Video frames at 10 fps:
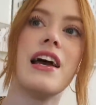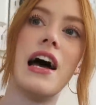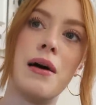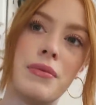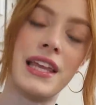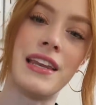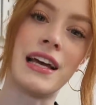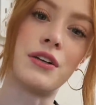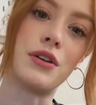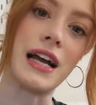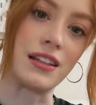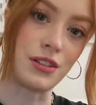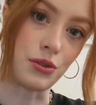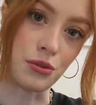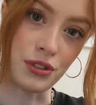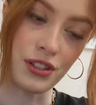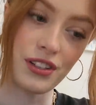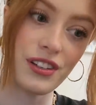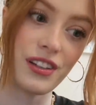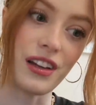But then that got canceled
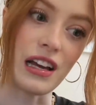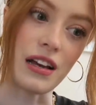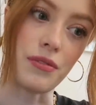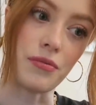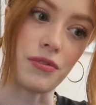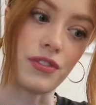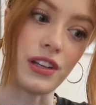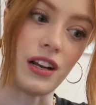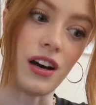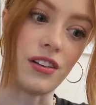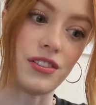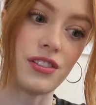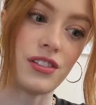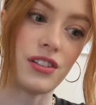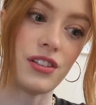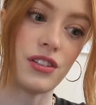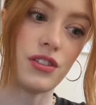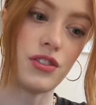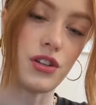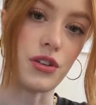for the last
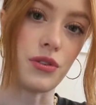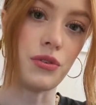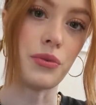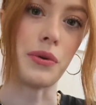two.